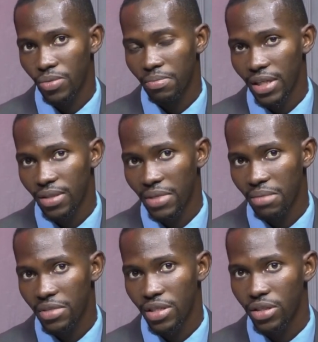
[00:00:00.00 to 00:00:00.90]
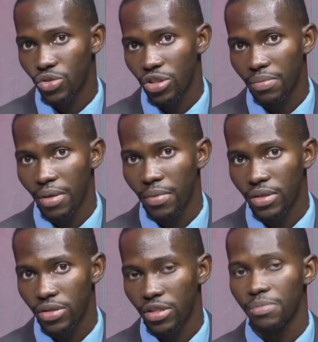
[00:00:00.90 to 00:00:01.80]
my message to the
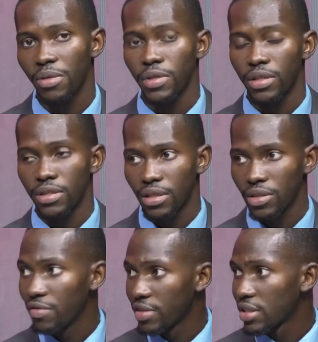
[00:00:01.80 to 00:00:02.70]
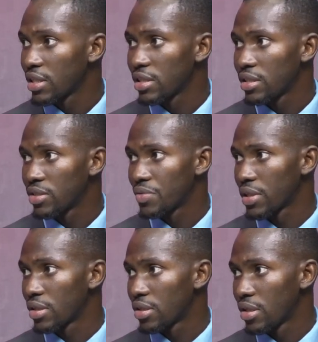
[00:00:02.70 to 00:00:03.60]
public, the general public, is that COVID-19 is
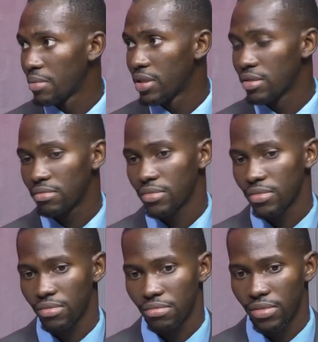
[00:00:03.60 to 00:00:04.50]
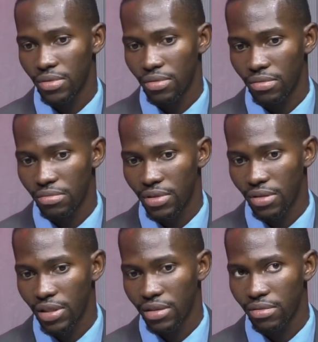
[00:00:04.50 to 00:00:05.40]
real. I mean,
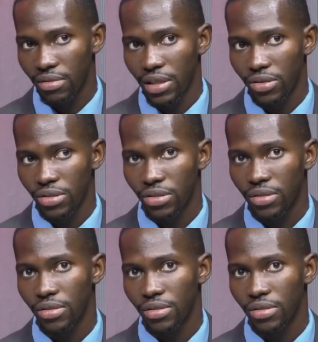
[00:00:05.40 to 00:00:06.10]
let us